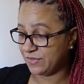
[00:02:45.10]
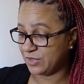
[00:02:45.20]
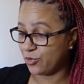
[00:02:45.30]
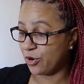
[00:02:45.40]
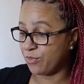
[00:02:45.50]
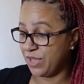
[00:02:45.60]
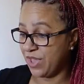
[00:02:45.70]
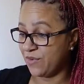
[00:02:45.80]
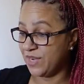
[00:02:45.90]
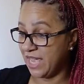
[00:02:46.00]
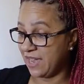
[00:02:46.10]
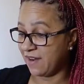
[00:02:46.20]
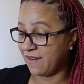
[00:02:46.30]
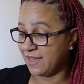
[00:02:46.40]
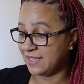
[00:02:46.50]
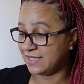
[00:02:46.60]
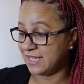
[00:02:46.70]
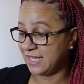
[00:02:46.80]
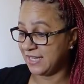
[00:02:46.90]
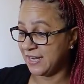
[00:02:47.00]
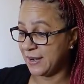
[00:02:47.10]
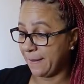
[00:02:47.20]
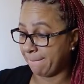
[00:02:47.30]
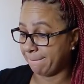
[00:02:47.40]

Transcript: Scorpio and Aries here.